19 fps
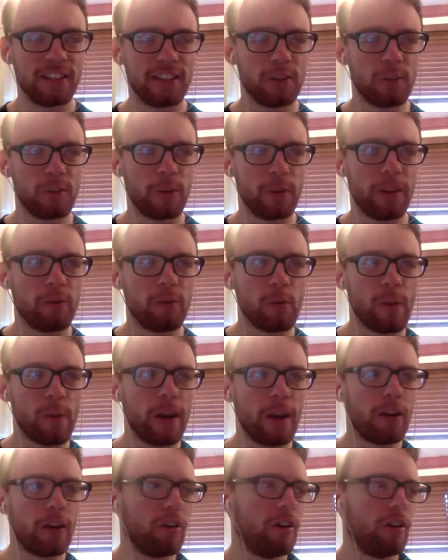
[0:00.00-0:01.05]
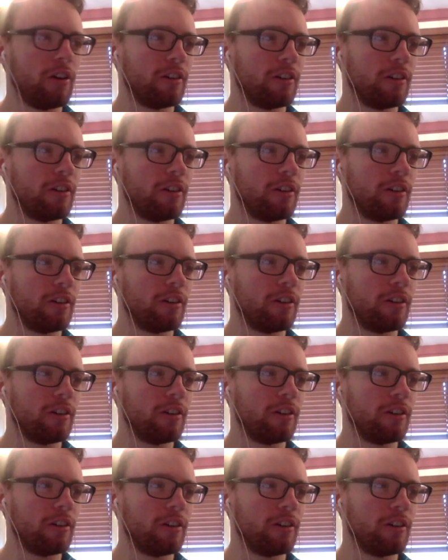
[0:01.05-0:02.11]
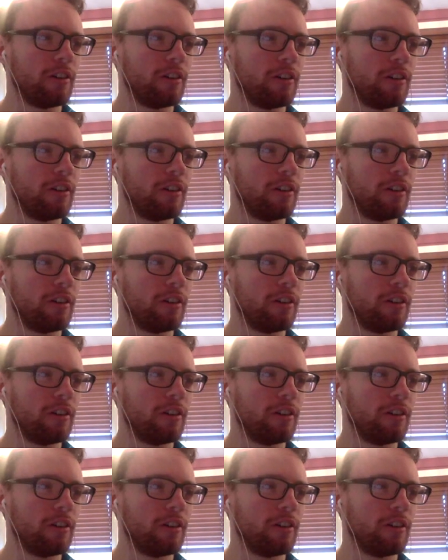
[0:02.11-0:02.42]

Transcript: Whether we win or not, that's another.